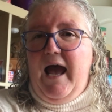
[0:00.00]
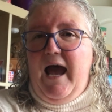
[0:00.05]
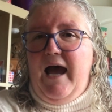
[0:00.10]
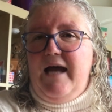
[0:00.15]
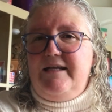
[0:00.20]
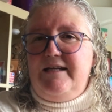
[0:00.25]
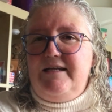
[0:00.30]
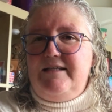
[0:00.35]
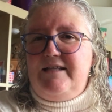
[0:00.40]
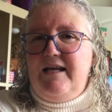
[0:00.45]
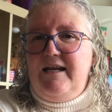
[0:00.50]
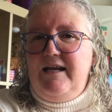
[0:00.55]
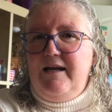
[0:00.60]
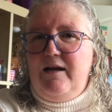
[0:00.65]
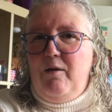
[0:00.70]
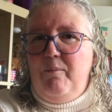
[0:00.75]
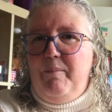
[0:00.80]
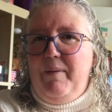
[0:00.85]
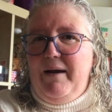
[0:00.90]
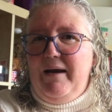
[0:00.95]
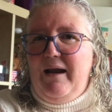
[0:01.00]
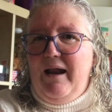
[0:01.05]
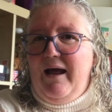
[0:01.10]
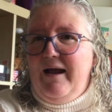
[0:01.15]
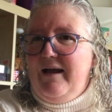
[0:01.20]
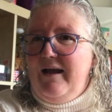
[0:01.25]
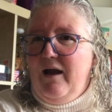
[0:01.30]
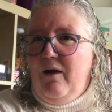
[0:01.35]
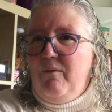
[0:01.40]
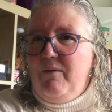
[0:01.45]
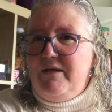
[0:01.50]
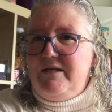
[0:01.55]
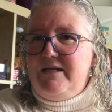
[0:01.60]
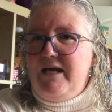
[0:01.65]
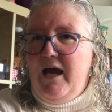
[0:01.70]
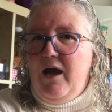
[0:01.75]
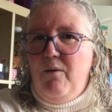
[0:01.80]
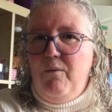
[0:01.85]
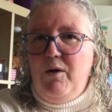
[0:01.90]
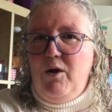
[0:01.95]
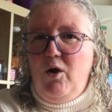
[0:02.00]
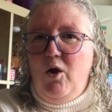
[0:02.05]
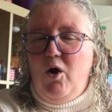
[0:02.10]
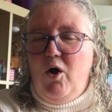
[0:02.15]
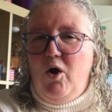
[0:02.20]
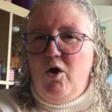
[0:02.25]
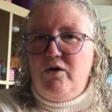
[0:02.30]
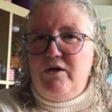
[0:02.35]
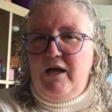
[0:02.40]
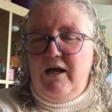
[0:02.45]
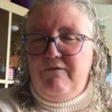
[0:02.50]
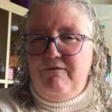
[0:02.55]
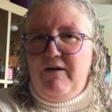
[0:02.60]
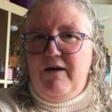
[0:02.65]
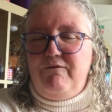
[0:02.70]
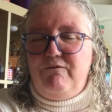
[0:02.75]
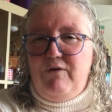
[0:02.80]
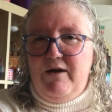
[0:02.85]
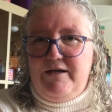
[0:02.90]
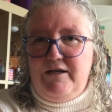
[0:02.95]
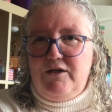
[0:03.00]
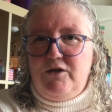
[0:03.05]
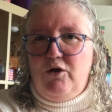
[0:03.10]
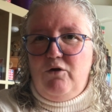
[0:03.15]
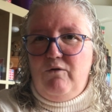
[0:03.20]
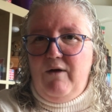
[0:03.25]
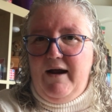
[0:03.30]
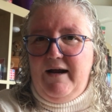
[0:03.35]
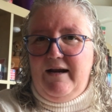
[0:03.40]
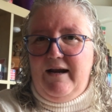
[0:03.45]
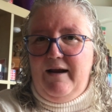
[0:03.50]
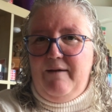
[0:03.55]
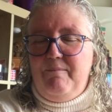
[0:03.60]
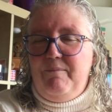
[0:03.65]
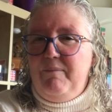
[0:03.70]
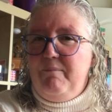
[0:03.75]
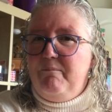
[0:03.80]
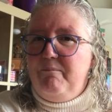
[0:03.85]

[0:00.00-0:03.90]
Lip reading: and it's a little bit like our tower card if I've read it correctly,